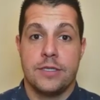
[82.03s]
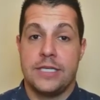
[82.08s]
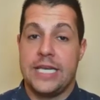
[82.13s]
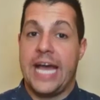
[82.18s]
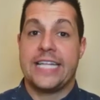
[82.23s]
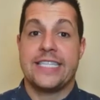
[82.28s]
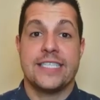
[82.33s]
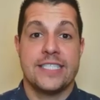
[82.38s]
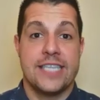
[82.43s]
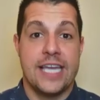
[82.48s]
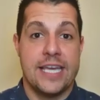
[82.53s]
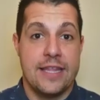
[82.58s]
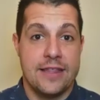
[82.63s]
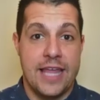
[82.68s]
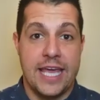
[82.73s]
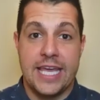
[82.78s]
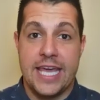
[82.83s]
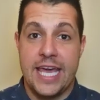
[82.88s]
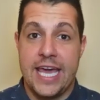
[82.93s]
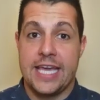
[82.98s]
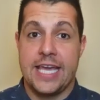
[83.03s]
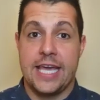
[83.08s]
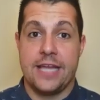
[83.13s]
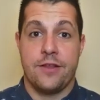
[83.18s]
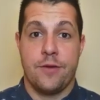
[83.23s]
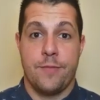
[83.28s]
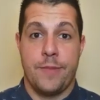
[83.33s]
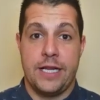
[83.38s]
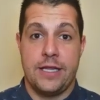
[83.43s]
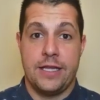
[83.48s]
Not to say that they can't
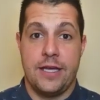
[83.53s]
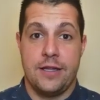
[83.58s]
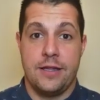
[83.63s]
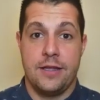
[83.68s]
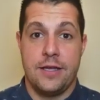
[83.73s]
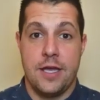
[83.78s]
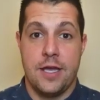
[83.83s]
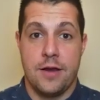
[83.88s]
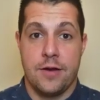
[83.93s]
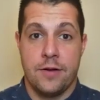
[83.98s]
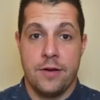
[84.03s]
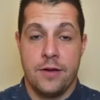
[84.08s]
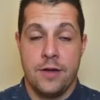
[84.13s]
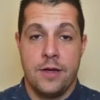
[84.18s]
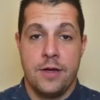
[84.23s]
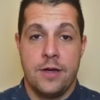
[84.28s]
get there by the end of the year,